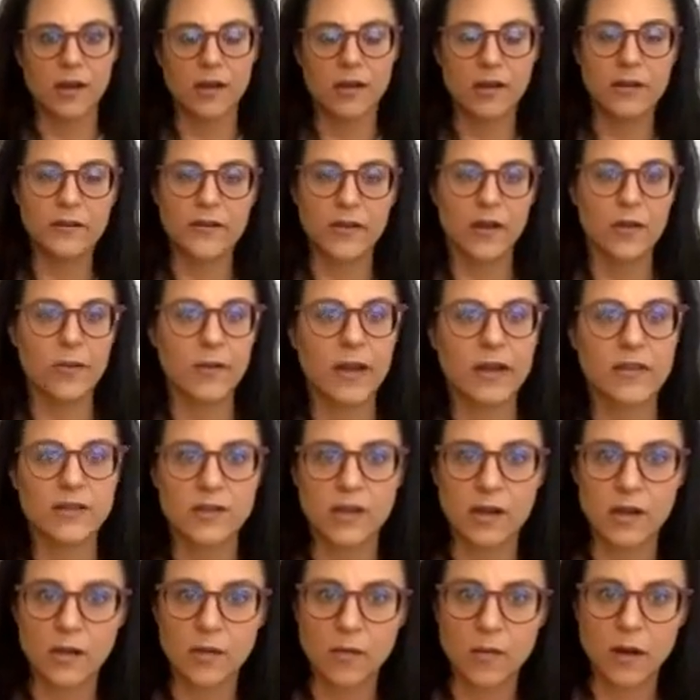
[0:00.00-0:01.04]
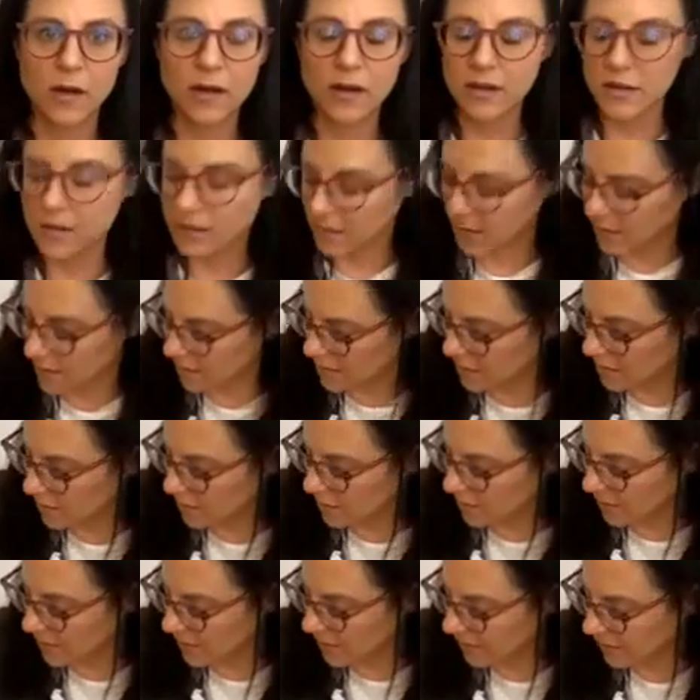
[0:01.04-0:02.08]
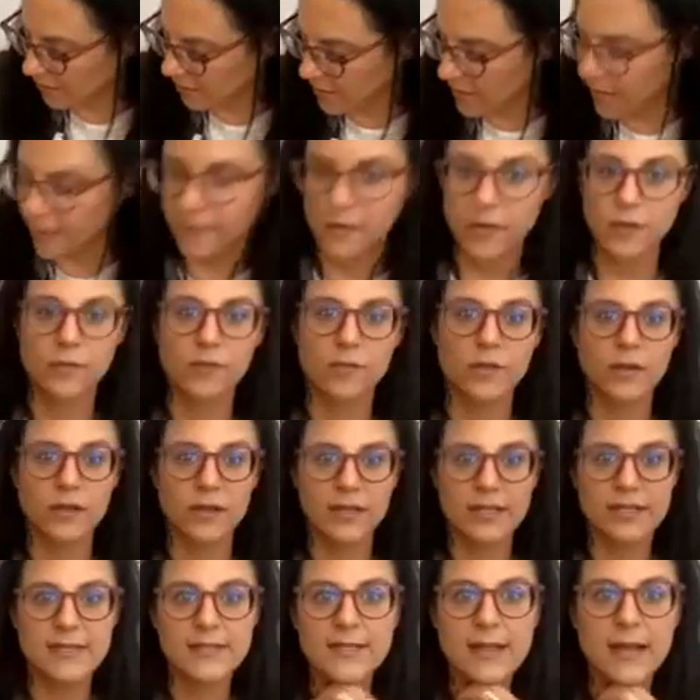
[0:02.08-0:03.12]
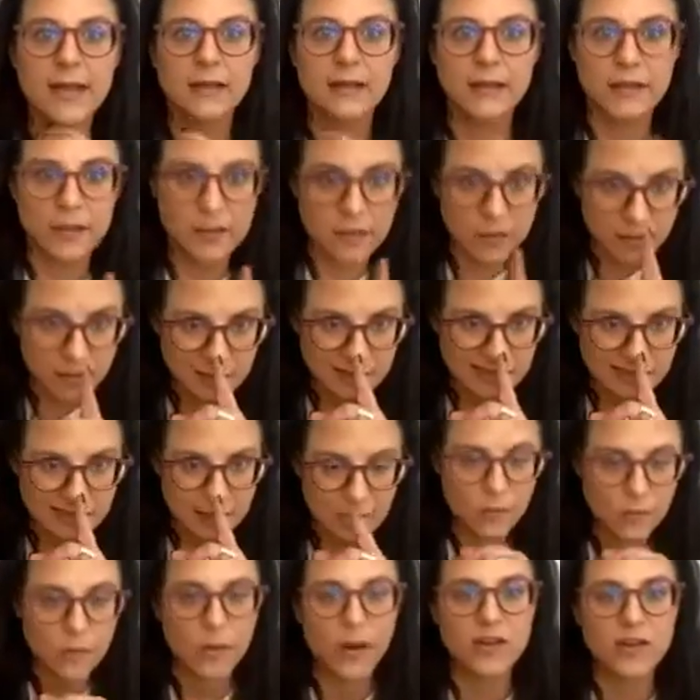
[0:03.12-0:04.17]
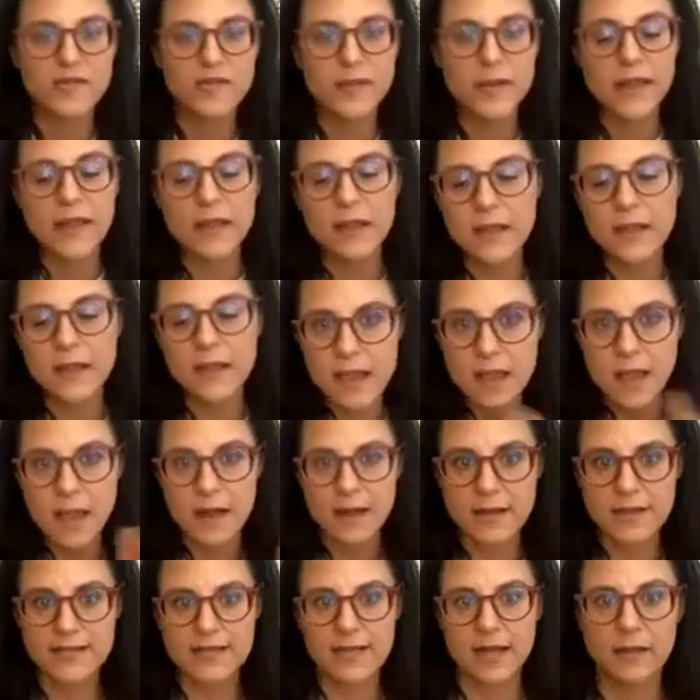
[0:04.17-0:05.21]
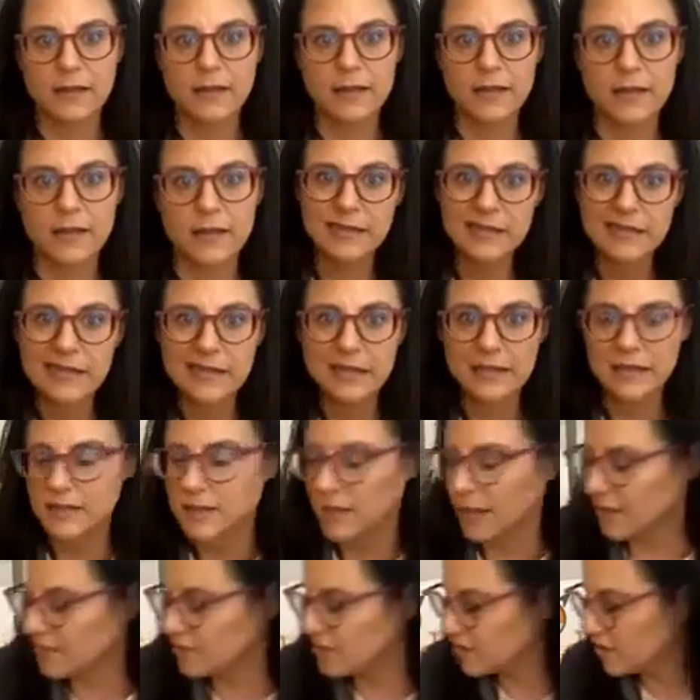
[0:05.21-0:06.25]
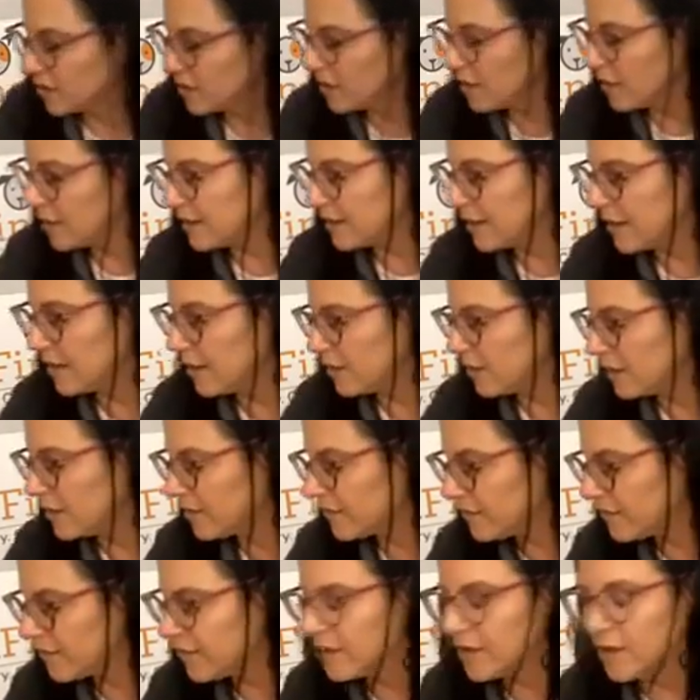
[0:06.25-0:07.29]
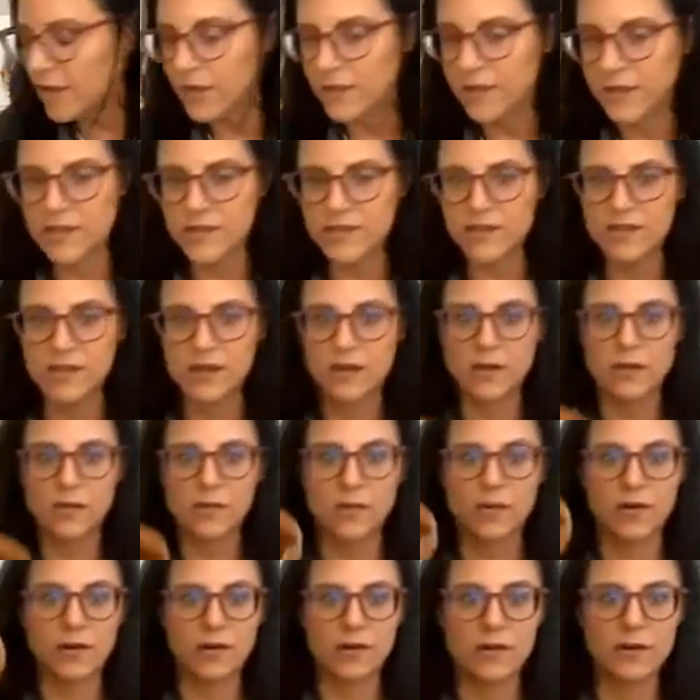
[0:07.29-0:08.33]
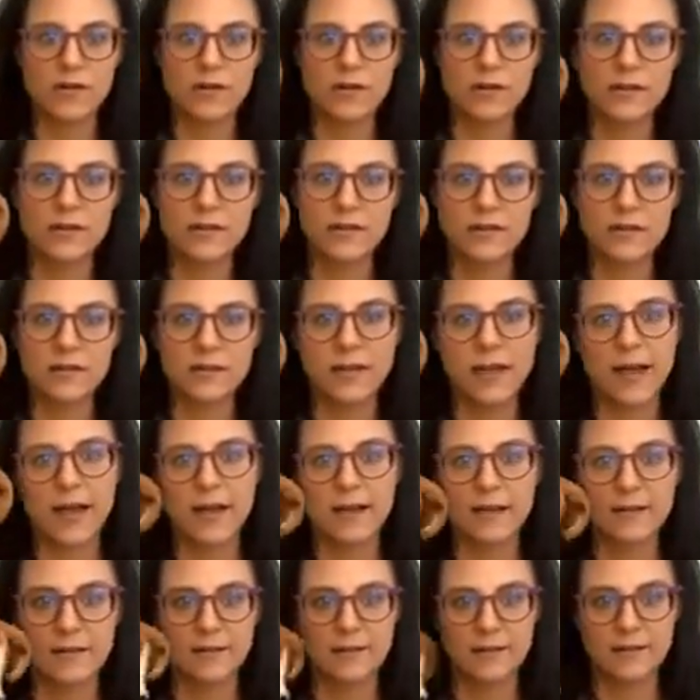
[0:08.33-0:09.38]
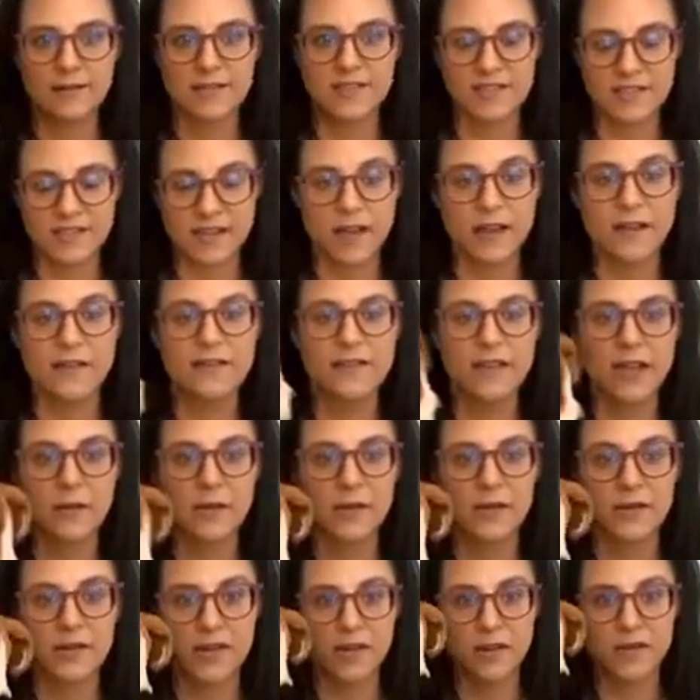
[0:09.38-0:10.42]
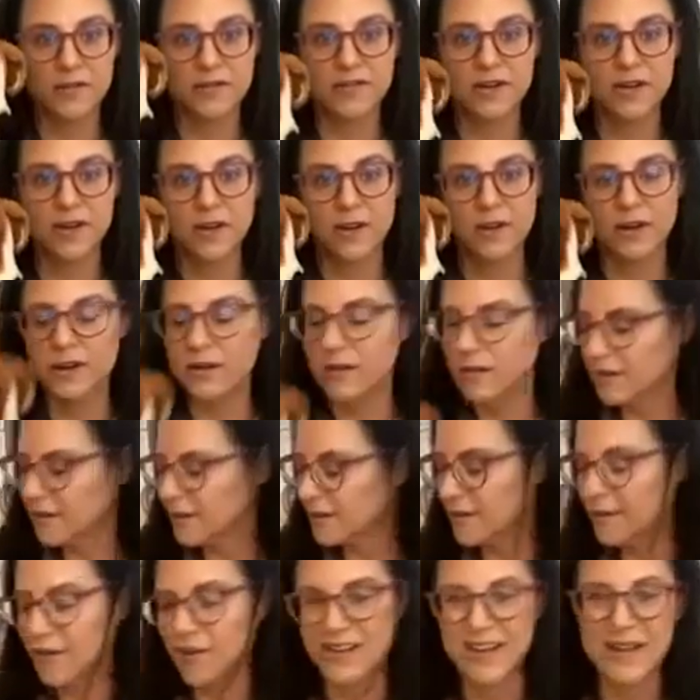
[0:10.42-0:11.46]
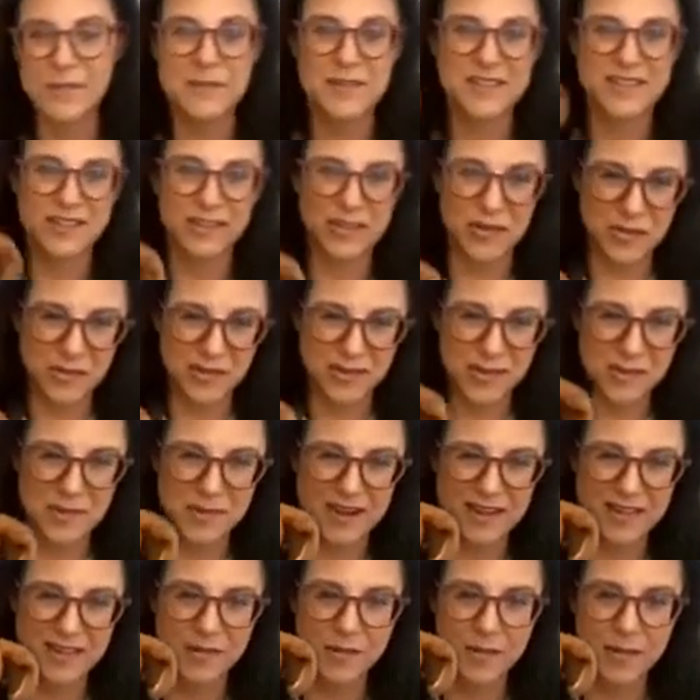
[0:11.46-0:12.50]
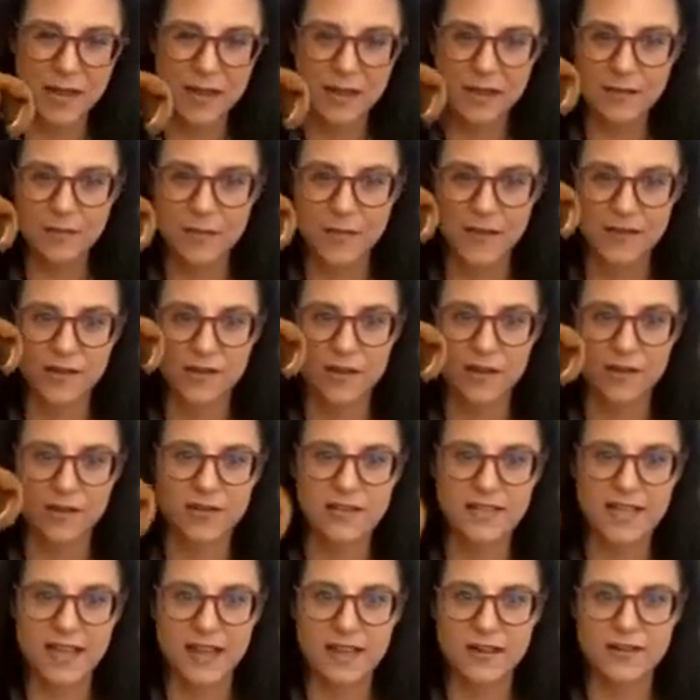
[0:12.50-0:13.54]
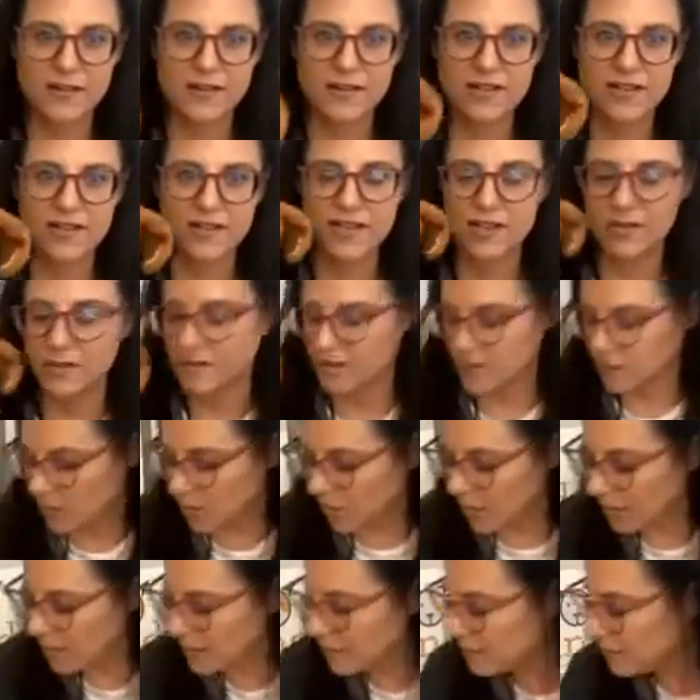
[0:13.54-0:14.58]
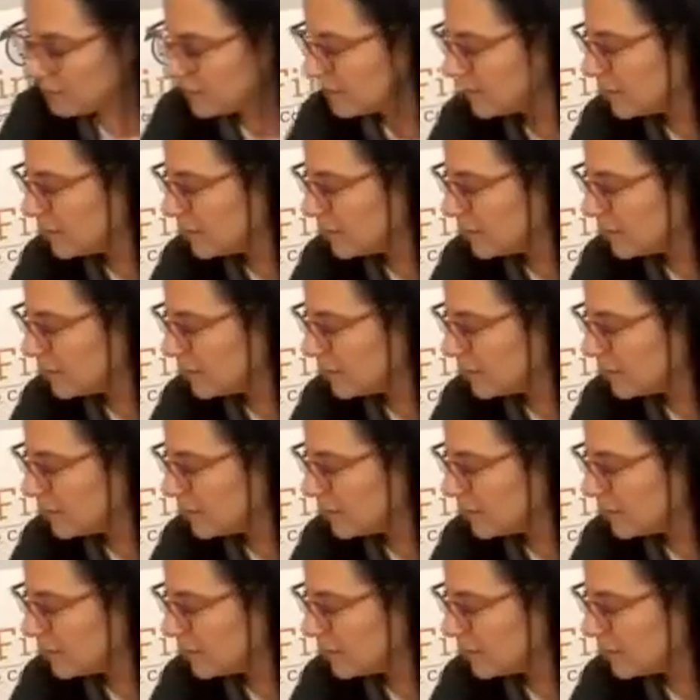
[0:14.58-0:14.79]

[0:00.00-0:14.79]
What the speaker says: You'll have a great dog walk if you have a really solid watch me and a solid touch. Now, if this dog were not stuffed, I would use her. Her name is Lola, by the way. My daughter's had her since she was 1.